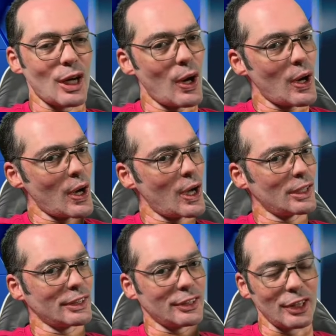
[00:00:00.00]

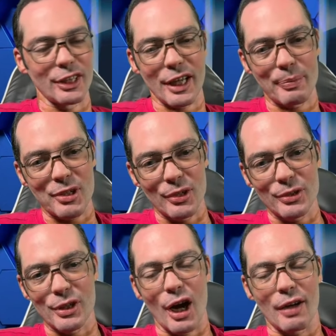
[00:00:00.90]
on the third
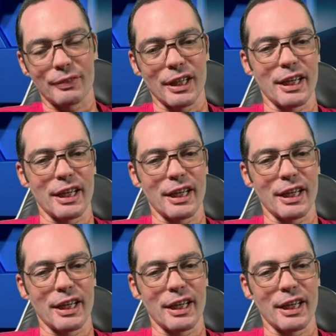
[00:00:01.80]
episode of The